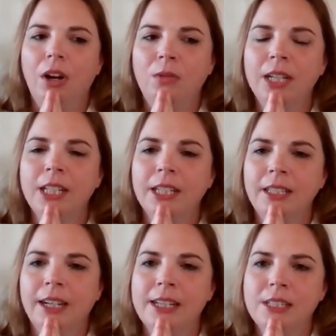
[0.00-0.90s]

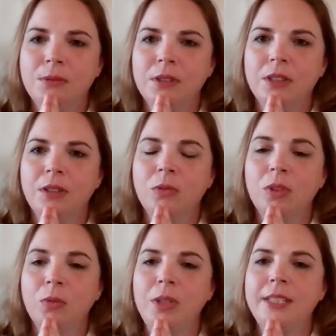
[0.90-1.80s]
recognize,
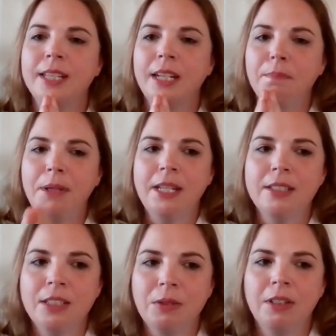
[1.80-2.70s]
that we send
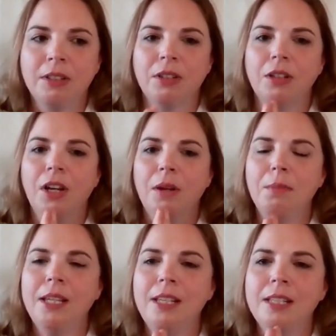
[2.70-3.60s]
peace to another.
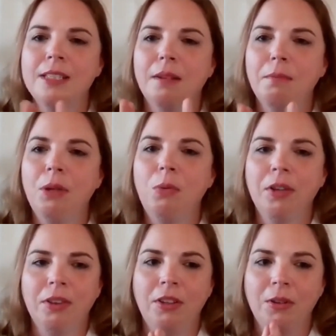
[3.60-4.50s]
Peace be
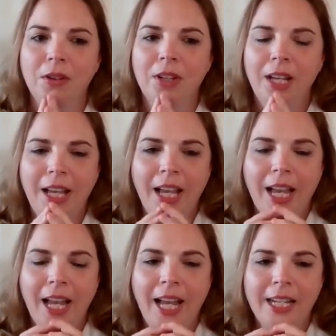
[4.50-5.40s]
with you.
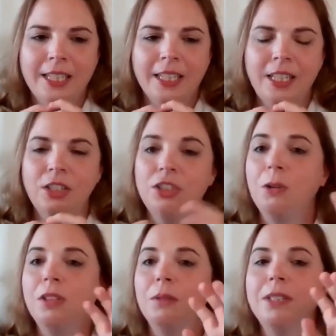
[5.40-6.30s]
And he
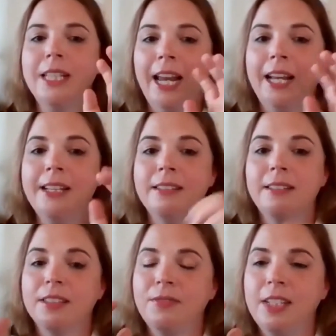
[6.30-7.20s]
showed them his hands and
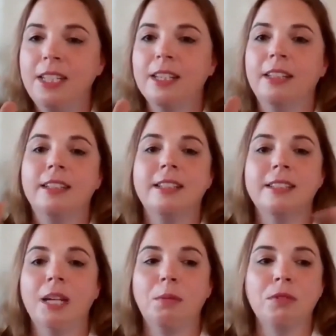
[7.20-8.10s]
his feet, and the
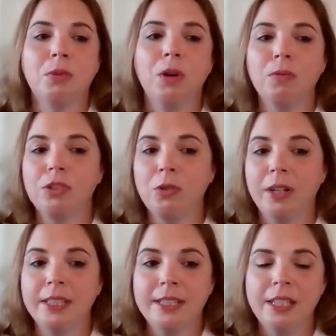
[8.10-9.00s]
disciples were
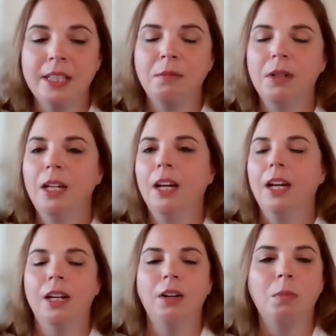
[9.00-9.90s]
overjoyed to see him.
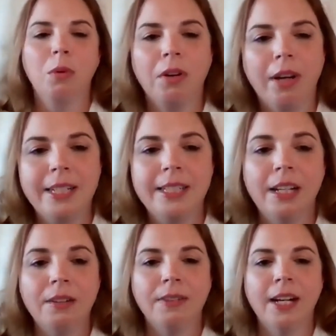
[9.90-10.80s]
More
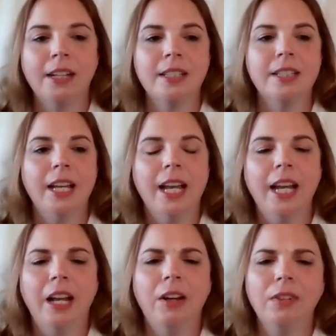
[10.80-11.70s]
identifiers.
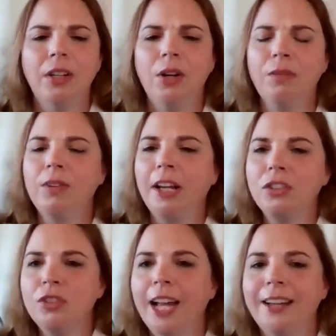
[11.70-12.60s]
I've
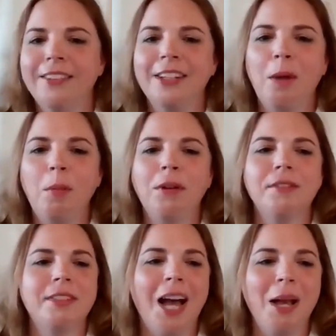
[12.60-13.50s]
lost track of the number
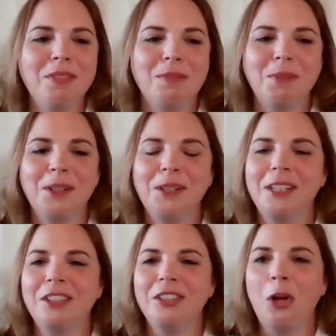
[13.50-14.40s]
of times Spirit
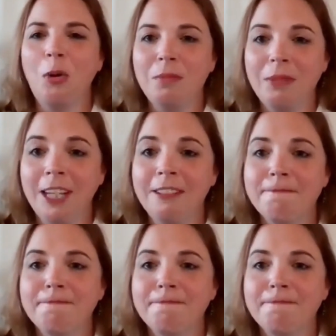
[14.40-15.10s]
has shown me